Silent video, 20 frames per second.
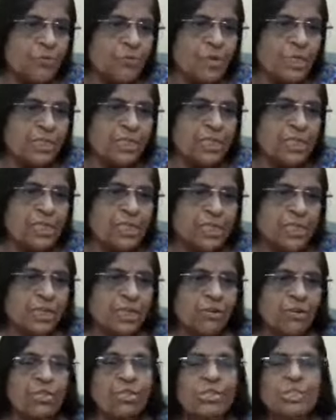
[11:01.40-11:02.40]
Preeti
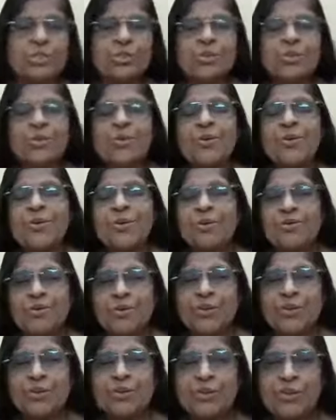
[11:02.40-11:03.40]
also
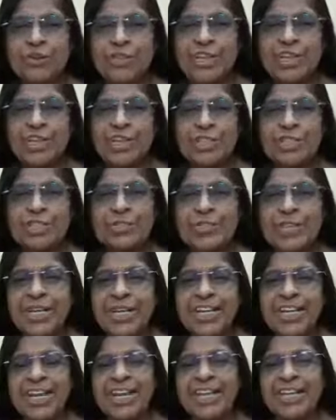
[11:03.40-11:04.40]
for tuning in
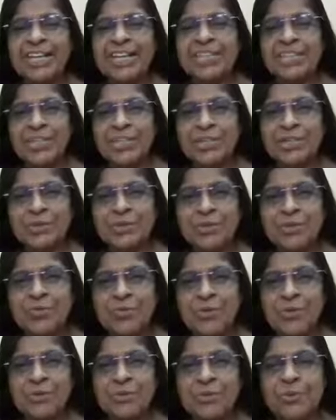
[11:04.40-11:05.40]
today and listening to
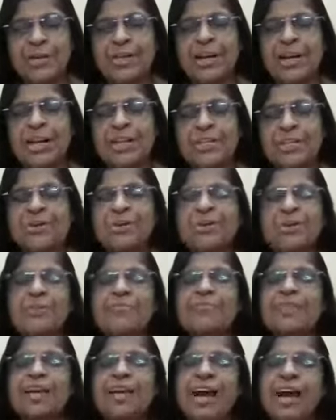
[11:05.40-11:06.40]
what work I do.
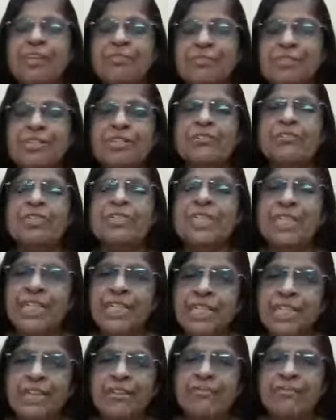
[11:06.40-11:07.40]
I work with
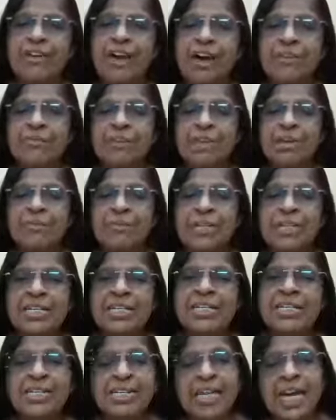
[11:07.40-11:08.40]
Indian flower
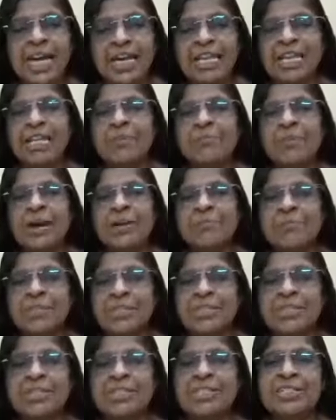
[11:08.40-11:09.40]
remedies and I heal my
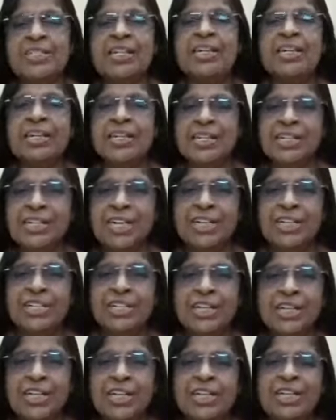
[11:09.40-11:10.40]
patients
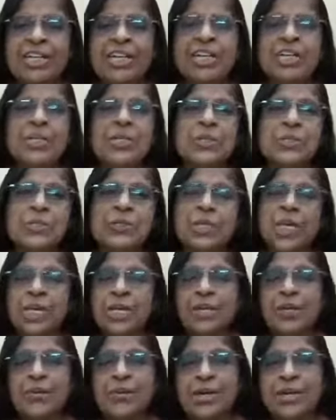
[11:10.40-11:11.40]
naturally. So
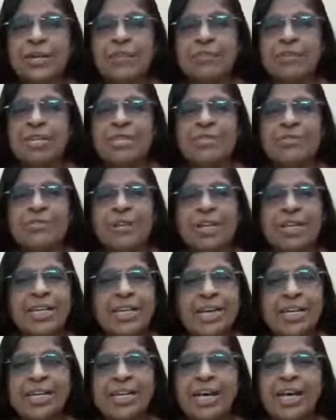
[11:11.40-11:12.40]
thank you very much
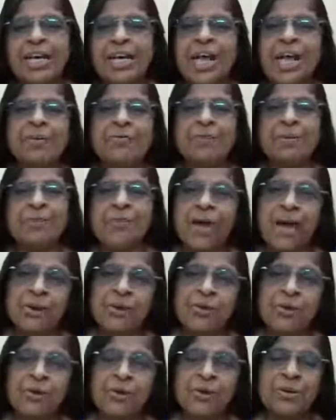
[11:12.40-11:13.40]
again, and I'll be back
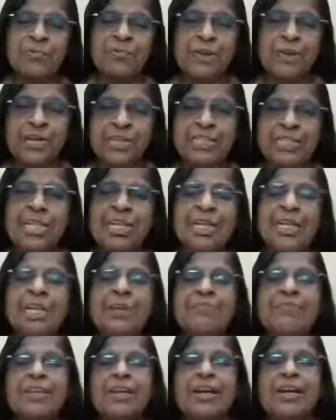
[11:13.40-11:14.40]
on
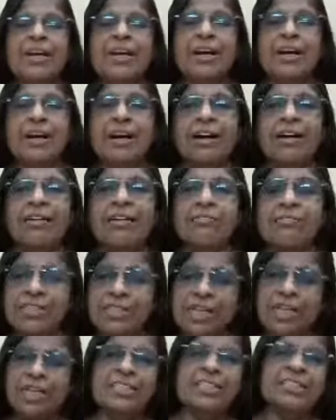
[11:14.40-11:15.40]
Monday with
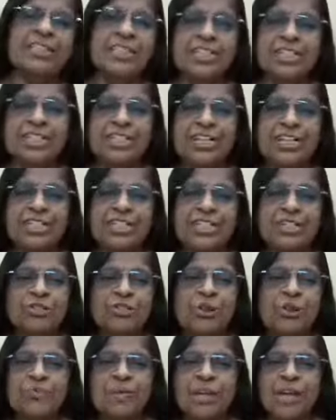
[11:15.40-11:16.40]
another interesting
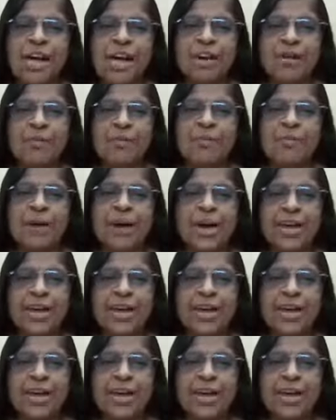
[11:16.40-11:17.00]
topic. I hope